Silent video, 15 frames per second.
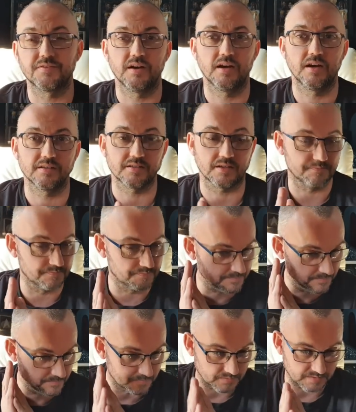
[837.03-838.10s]
Uh, I've
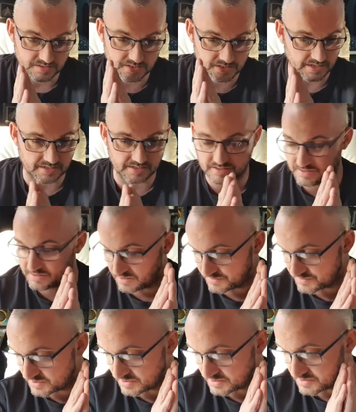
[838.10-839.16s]
said and you know I've
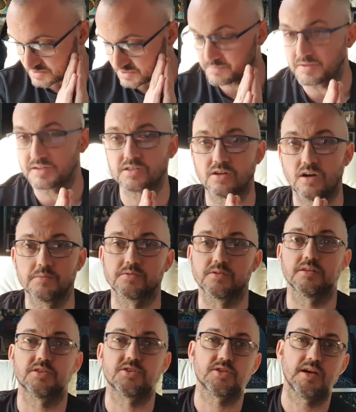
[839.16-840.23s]
said so many times on
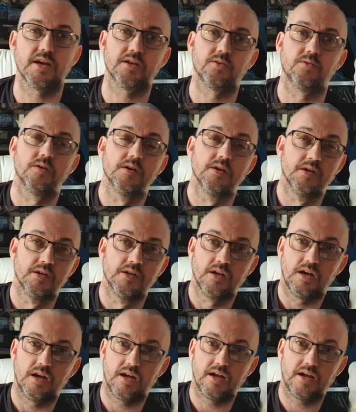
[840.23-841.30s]
this channel
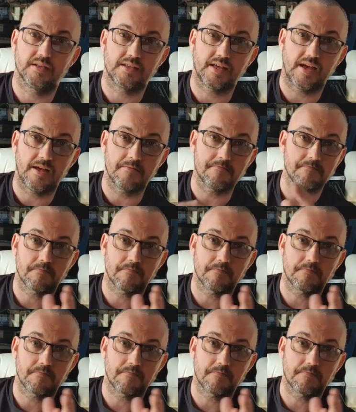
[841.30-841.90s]
uh, that